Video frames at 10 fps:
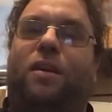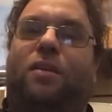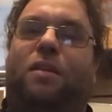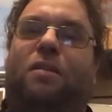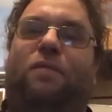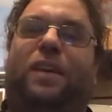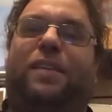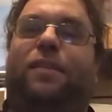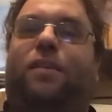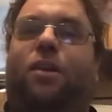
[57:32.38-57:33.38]
that have
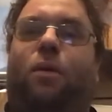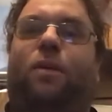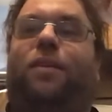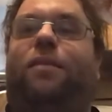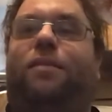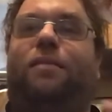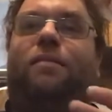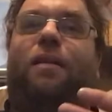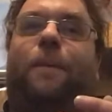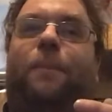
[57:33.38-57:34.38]
coexisted
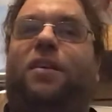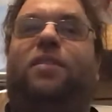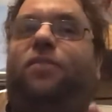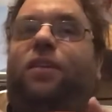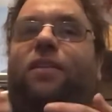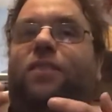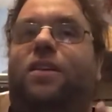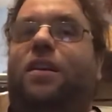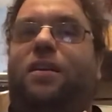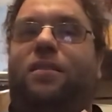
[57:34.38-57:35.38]
peacefully for
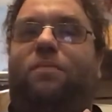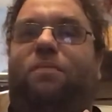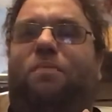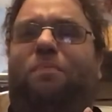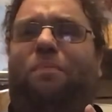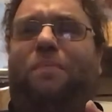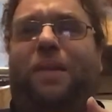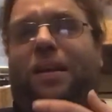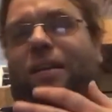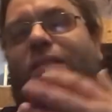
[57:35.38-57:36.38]
years,
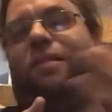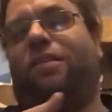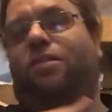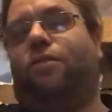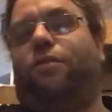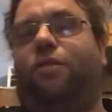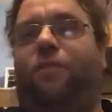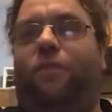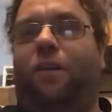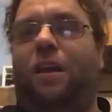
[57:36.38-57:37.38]
minus the odd
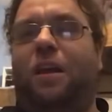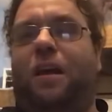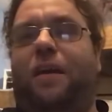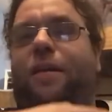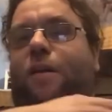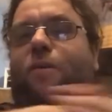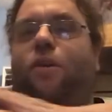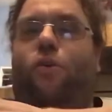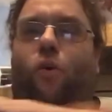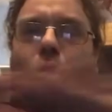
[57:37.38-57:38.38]
scuffle, and are now in
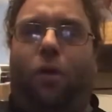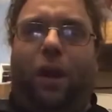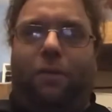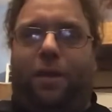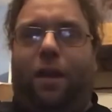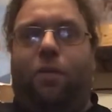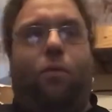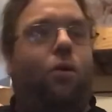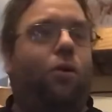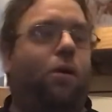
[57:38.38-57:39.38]
an all-out gang
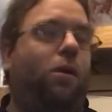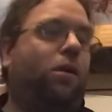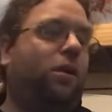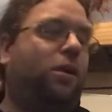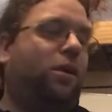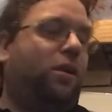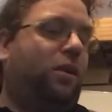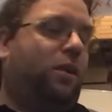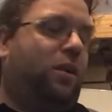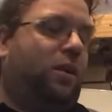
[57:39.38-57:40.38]
war.
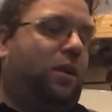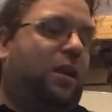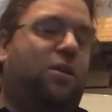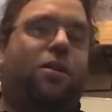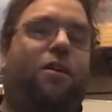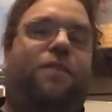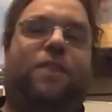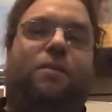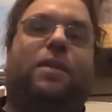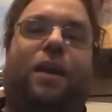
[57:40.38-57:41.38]
And you can't
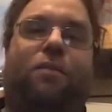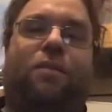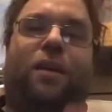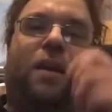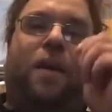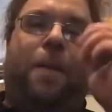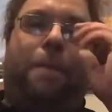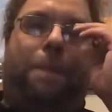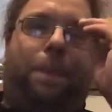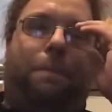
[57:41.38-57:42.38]
figure it out,
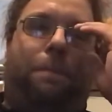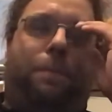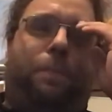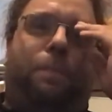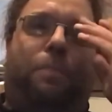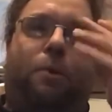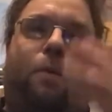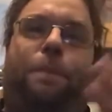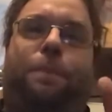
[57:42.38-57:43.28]
but